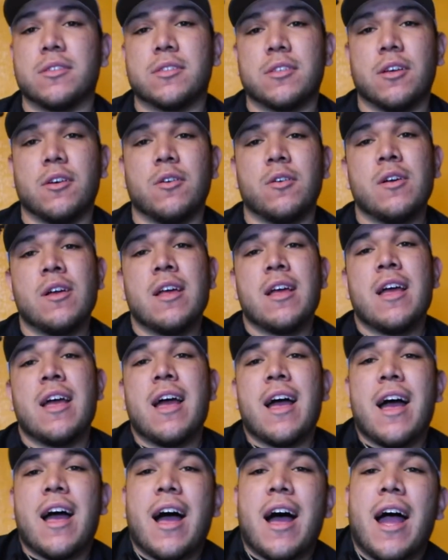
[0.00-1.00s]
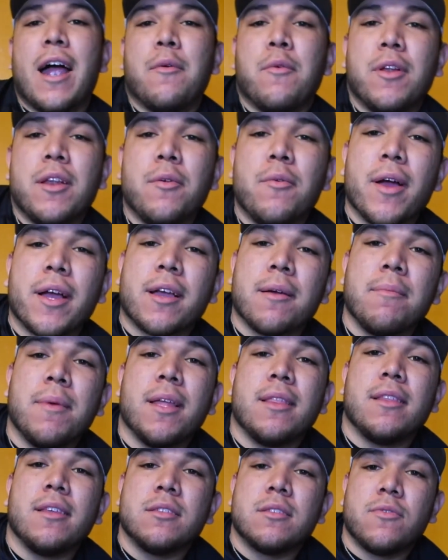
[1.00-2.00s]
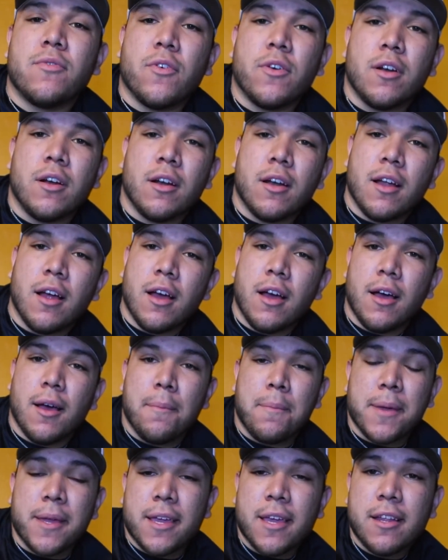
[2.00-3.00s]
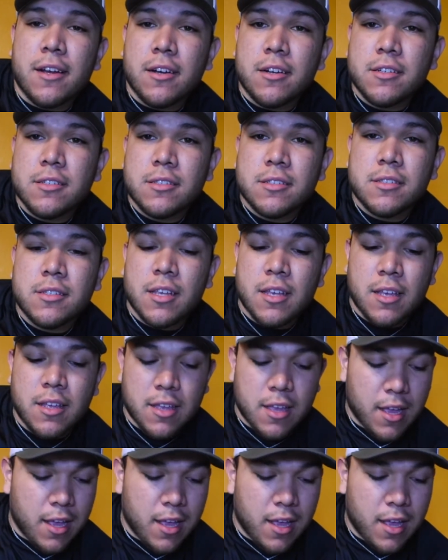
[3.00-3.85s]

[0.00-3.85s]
So I really recommend this for beginners.